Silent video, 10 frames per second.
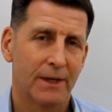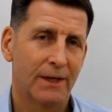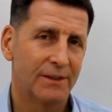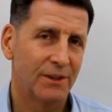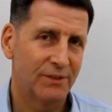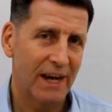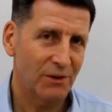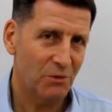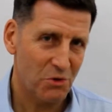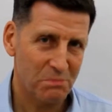No doubt
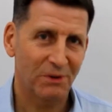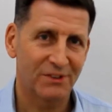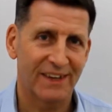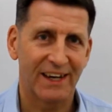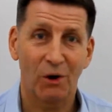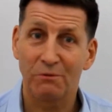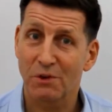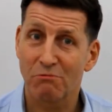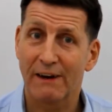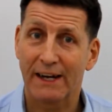you've spotted that
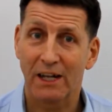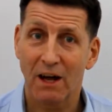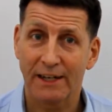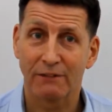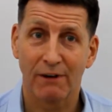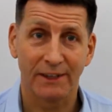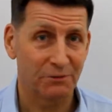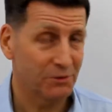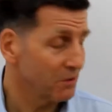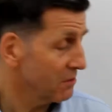obvious red line running
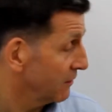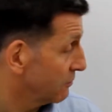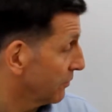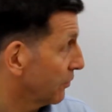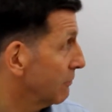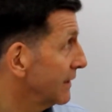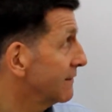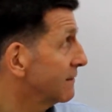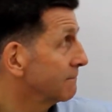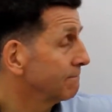through the centre of the
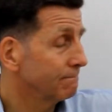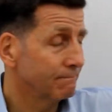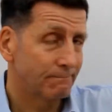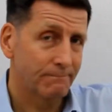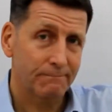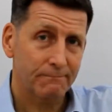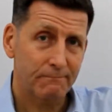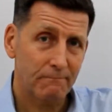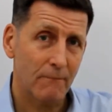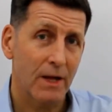grids.
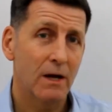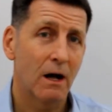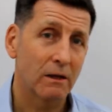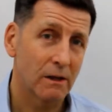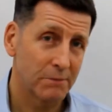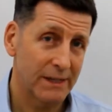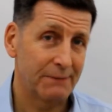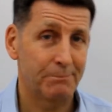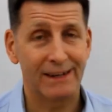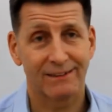I'll come back
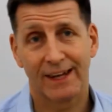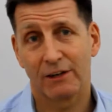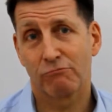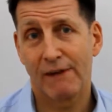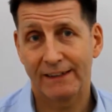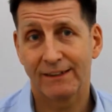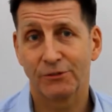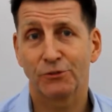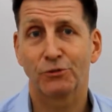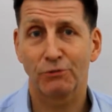to that red
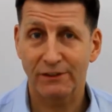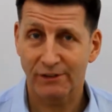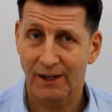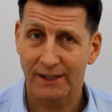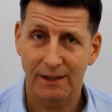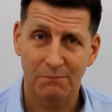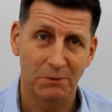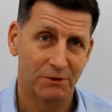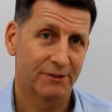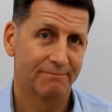stress line in a
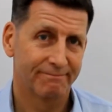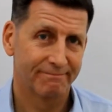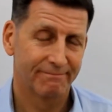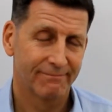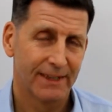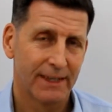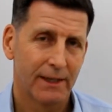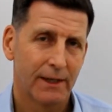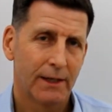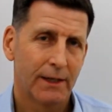moment.
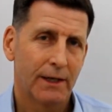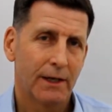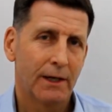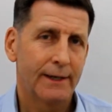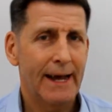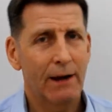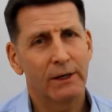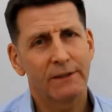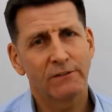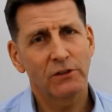Now,
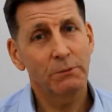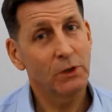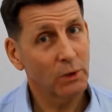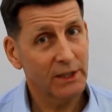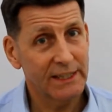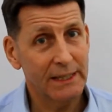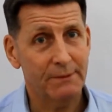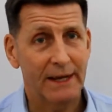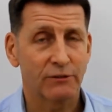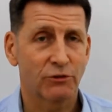assuming you want to keep
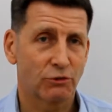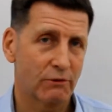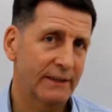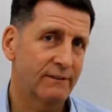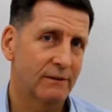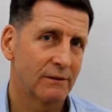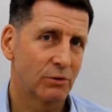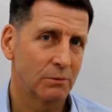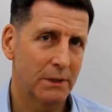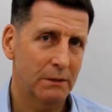that stress to
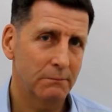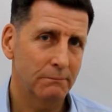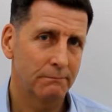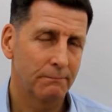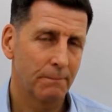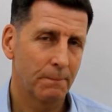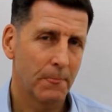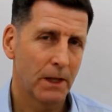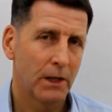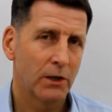a minimum,
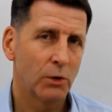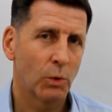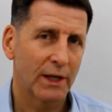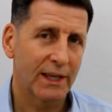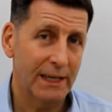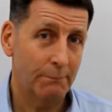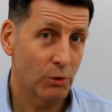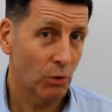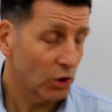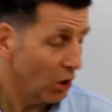you want to keep
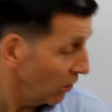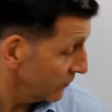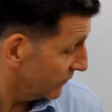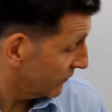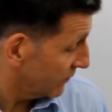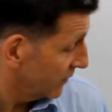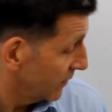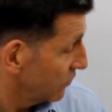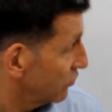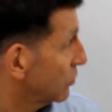your costs
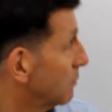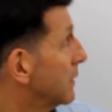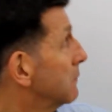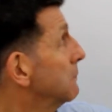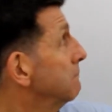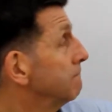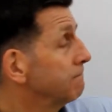to a minimum,